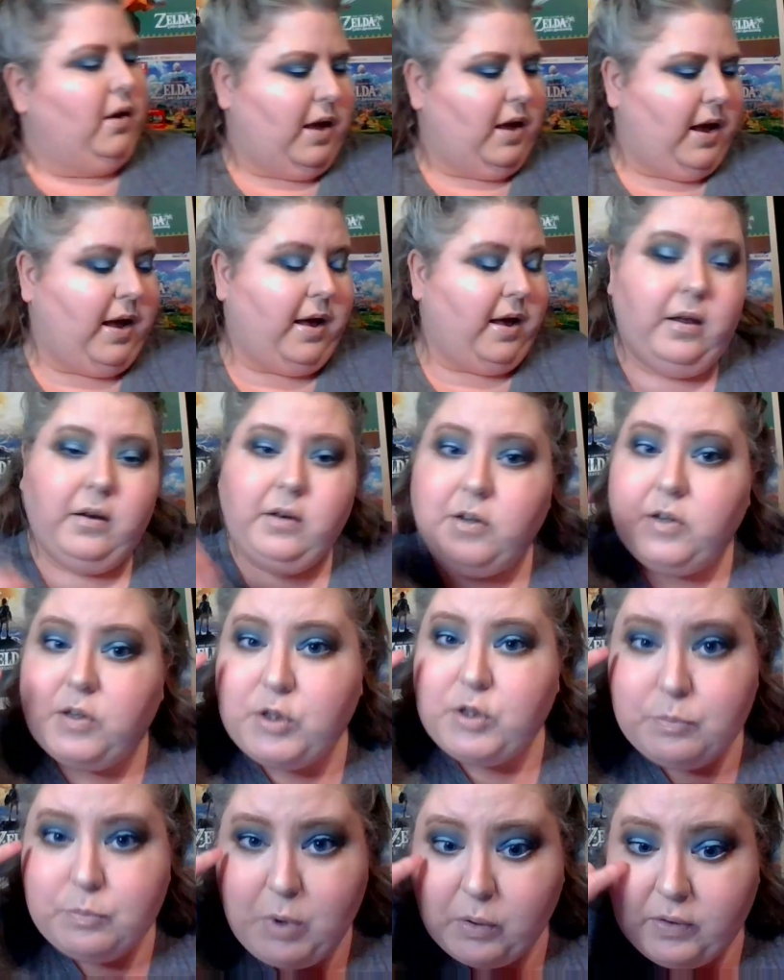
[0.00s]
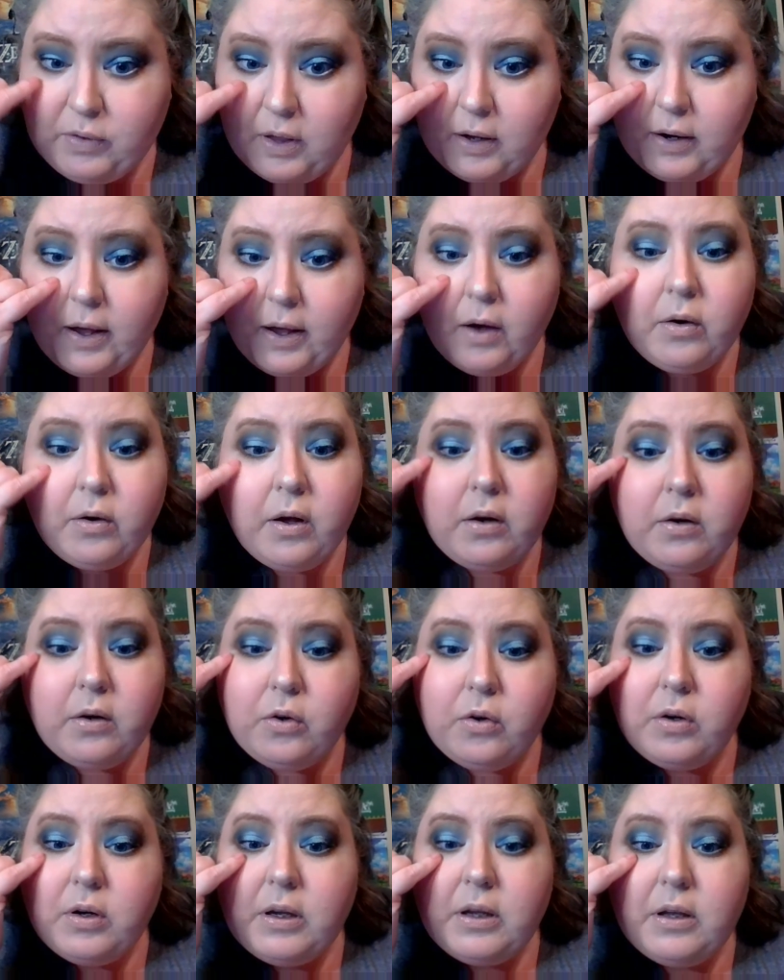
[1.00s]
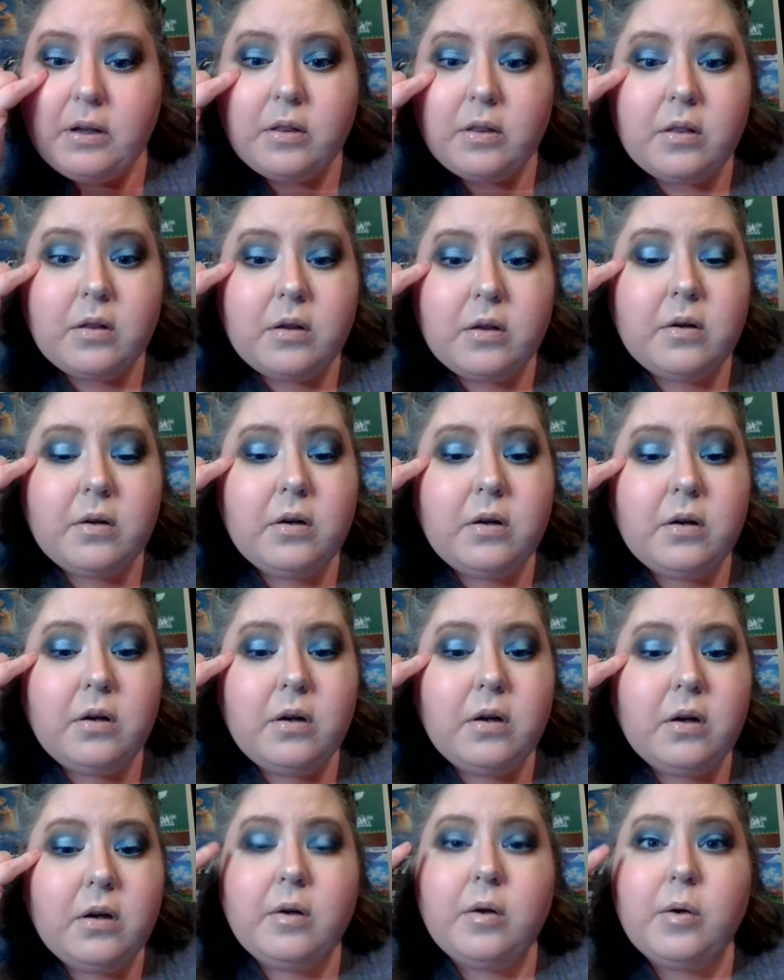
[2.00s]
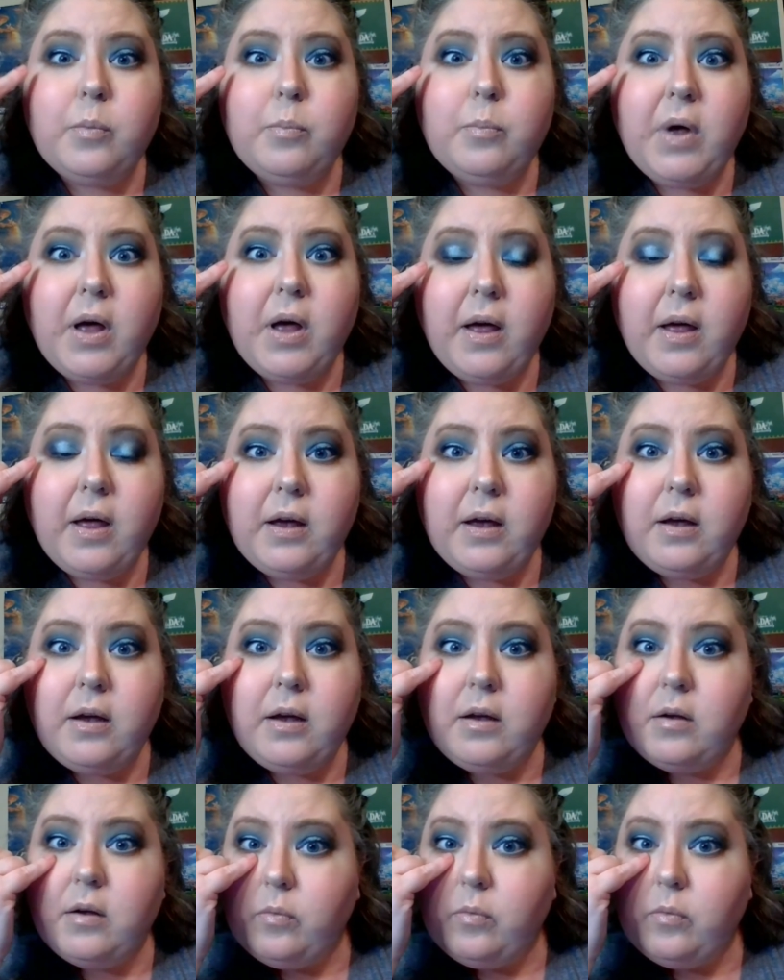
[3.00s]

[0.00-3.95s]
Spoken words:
And just smoke that out underneath my